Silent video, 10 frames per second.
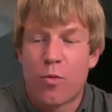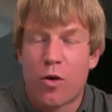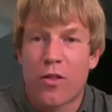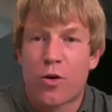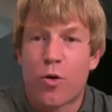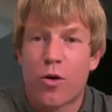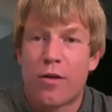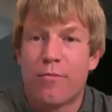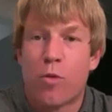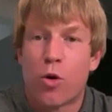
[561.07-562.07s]
We're on the
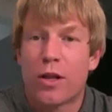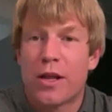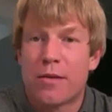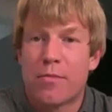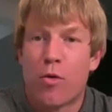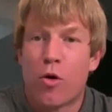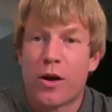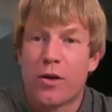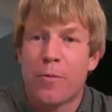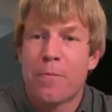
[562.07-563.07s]
corner of Moreland and
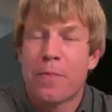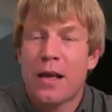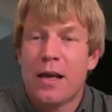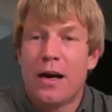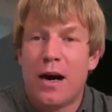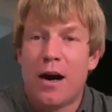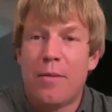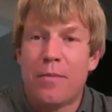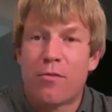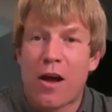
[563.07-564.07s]
Memorial,
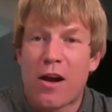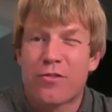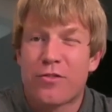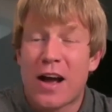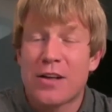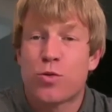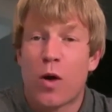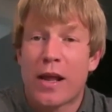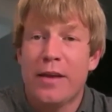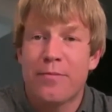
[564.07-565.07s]
right off of I-20.